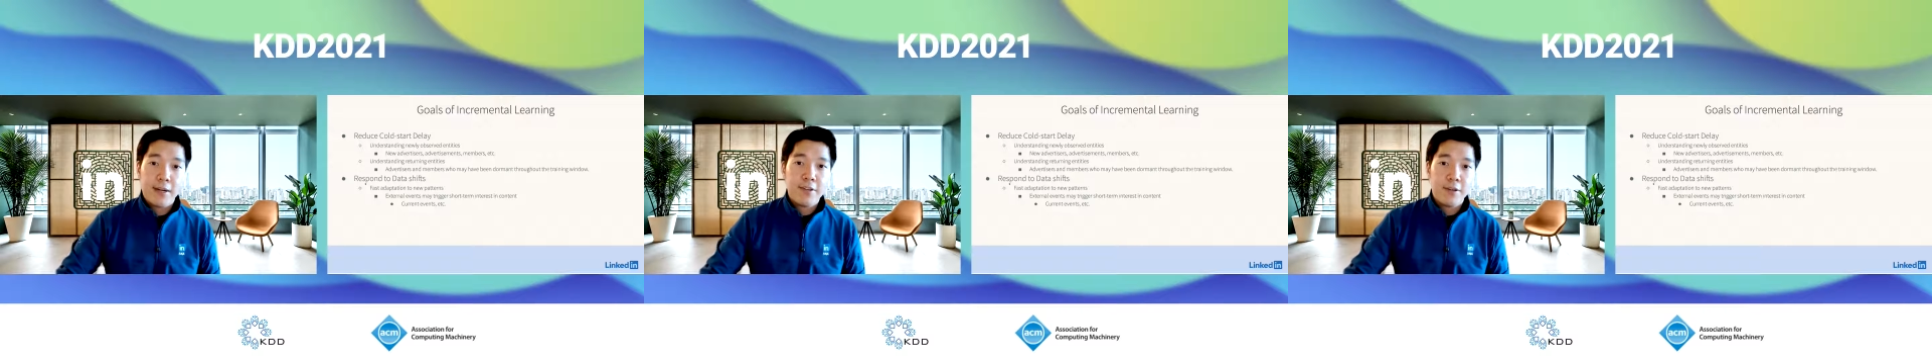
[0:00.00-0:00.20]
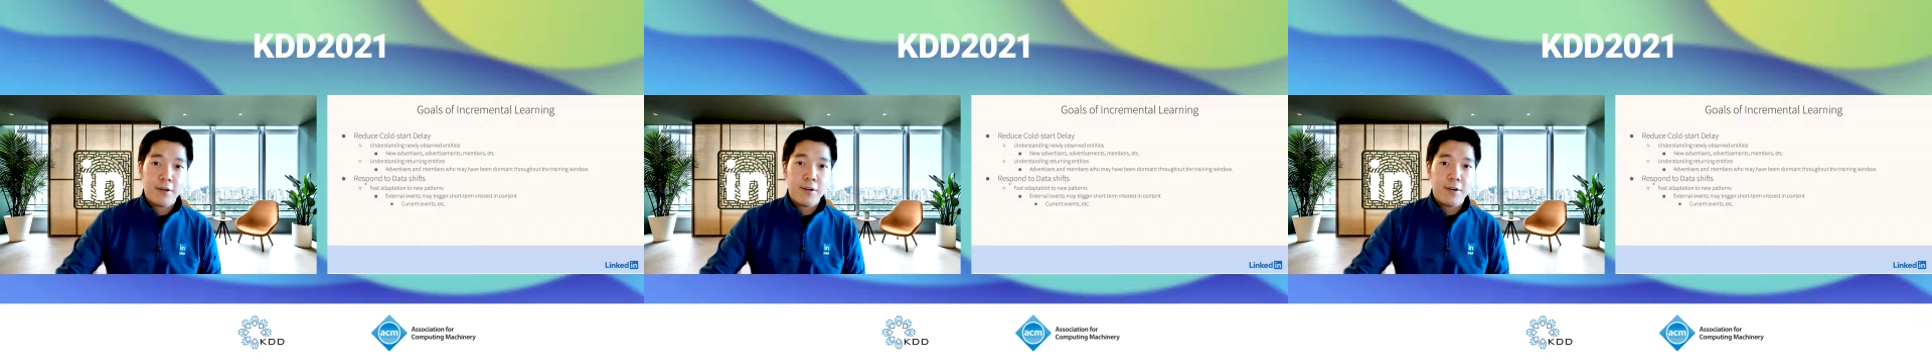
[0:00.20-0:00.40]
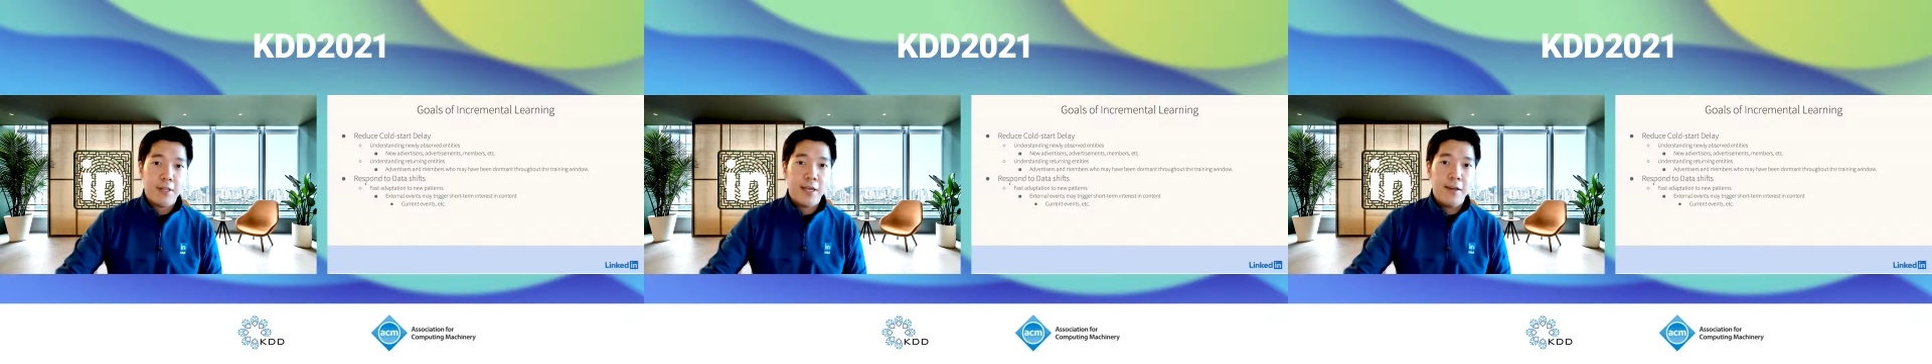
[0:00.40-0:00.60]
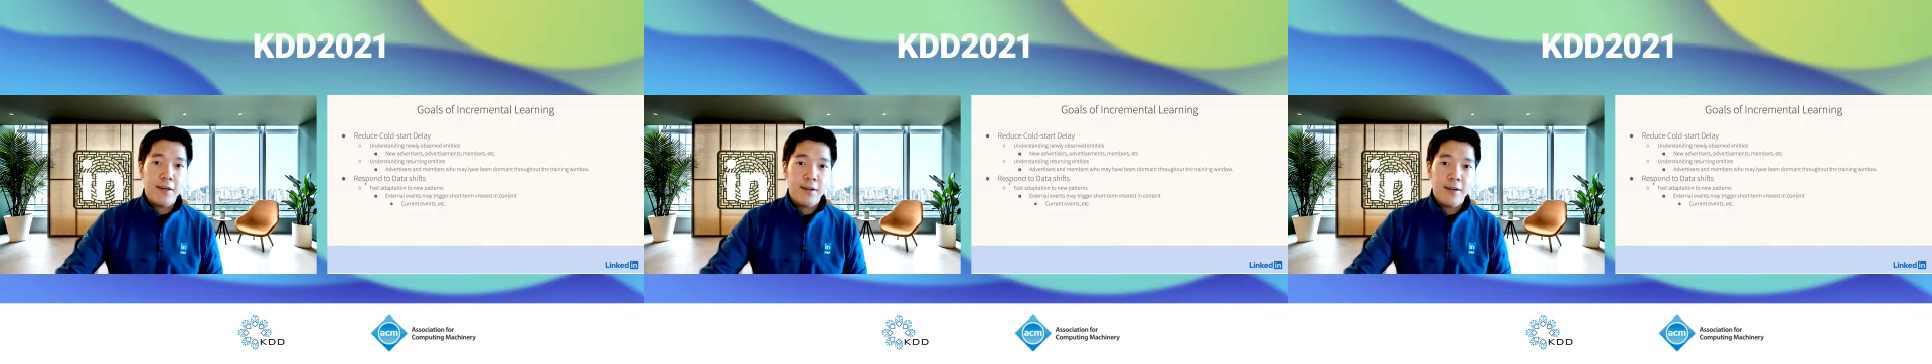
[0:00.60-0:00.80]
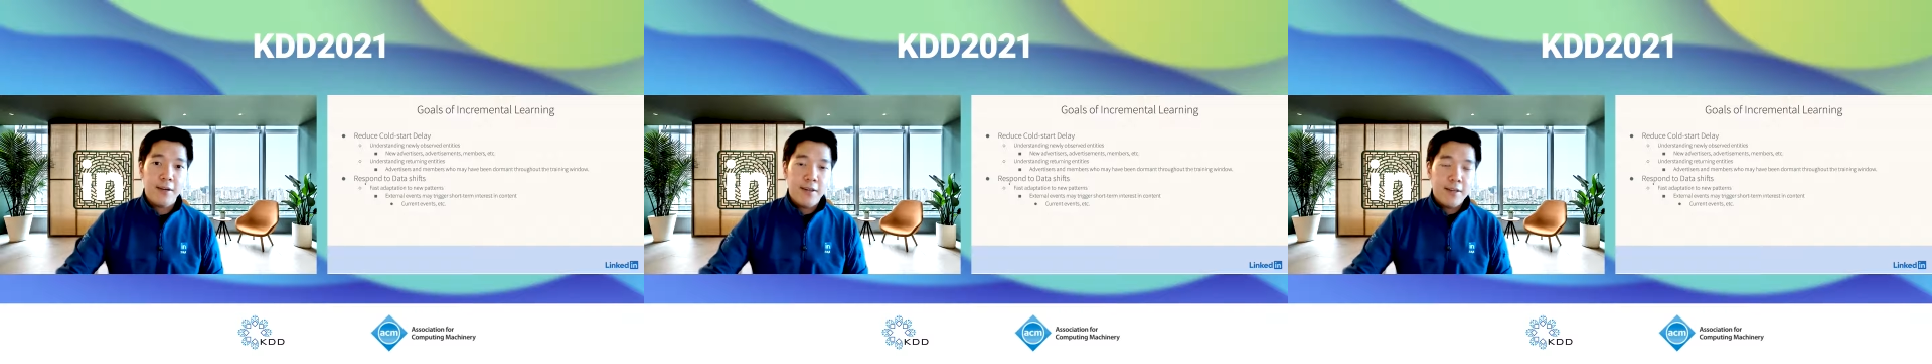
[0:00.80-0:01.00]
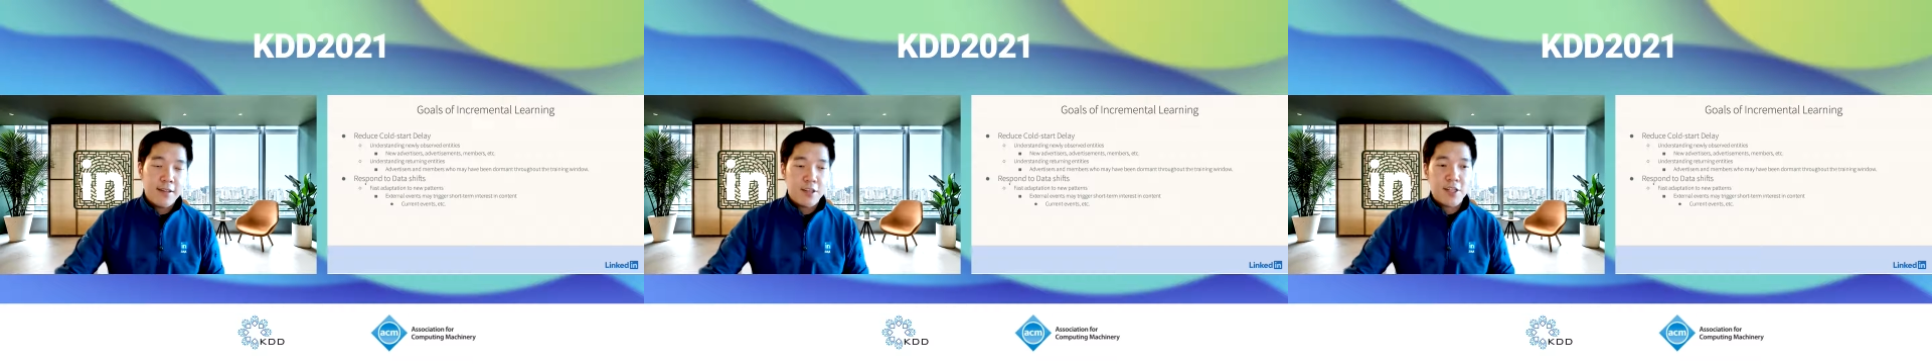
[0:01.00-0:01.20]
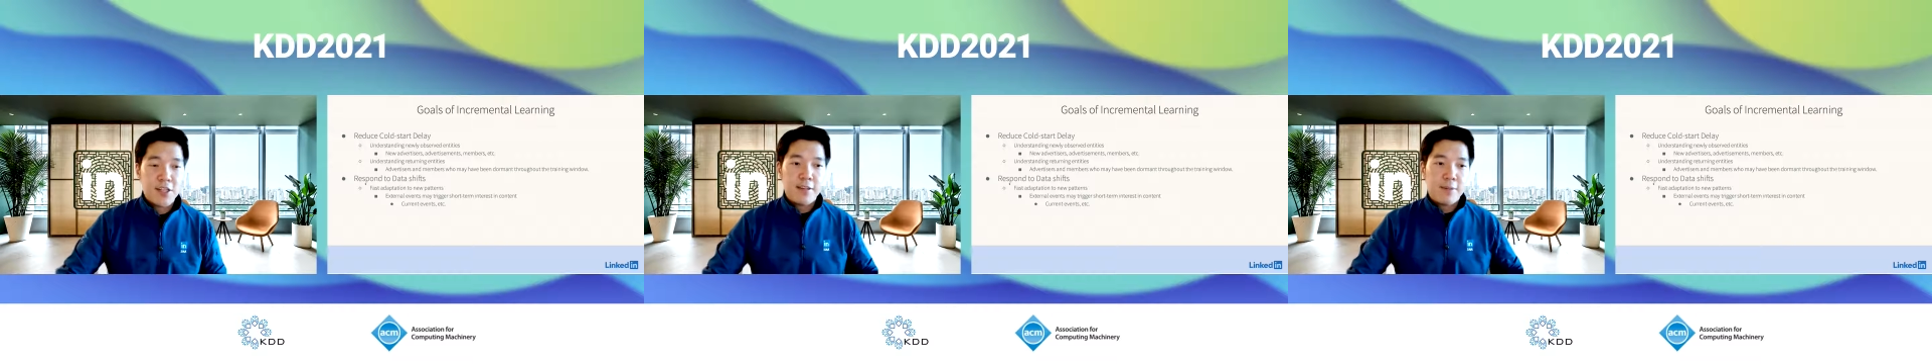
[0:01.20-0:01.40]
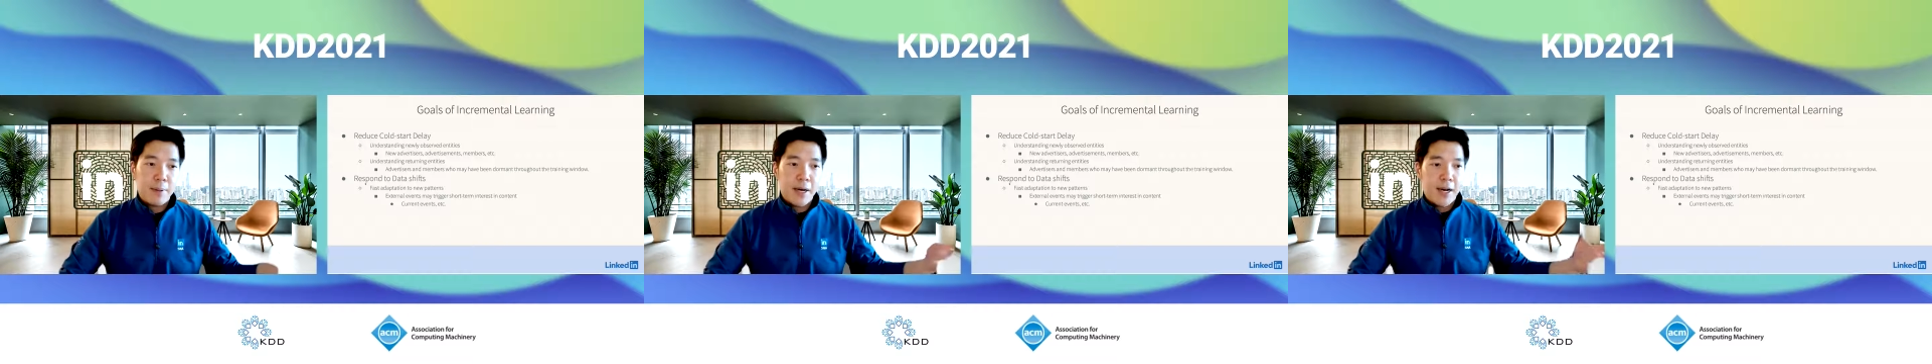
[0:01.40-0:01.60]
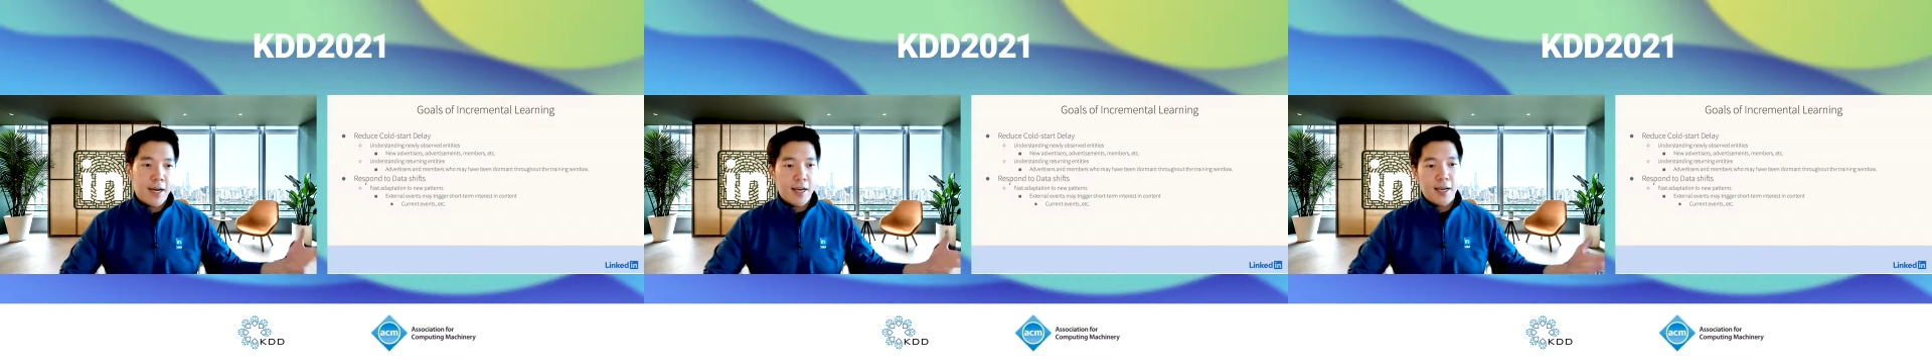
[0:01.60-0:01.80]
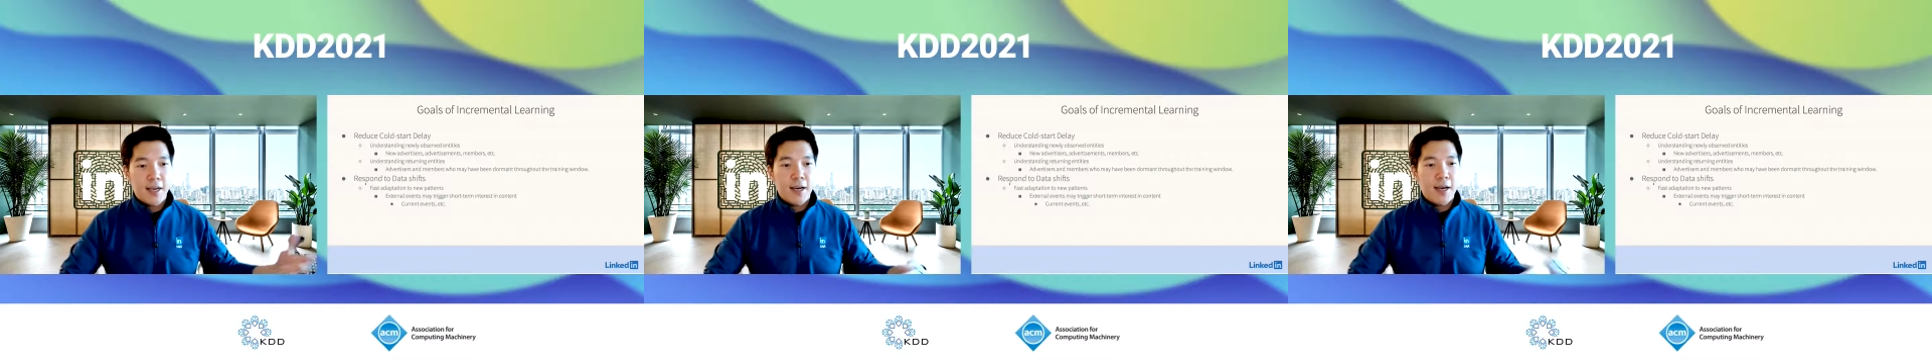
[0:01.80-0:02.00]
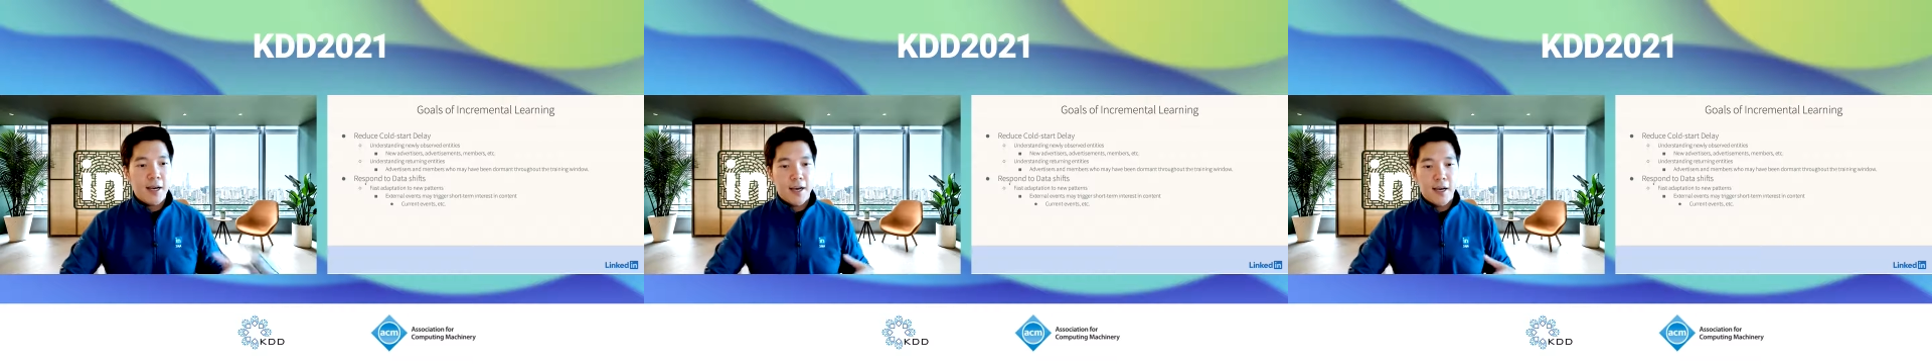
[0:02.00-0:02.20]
externally, such as by